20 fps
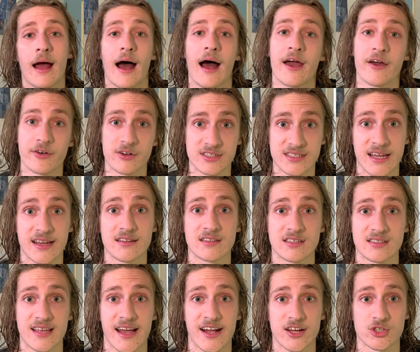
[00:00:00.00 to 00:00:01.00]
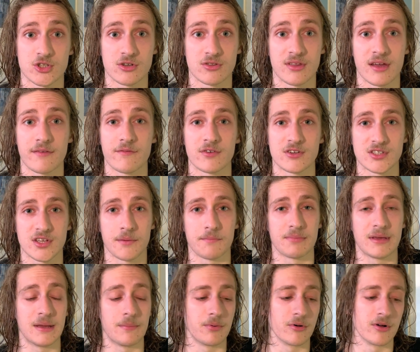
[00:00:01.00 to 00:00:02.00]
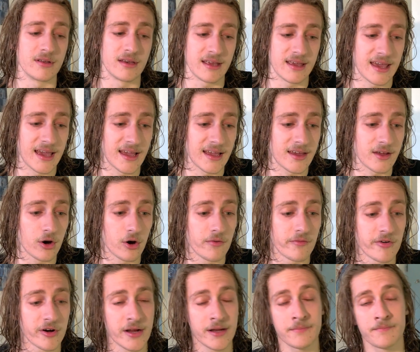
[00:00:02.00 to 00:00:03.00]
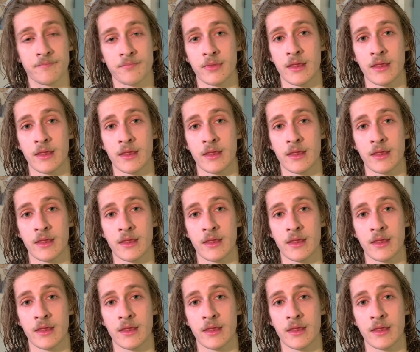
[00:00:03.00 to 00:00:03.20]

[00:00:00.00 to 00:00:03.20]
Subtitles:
I understand it's a texture thing for some people and you can't get over it.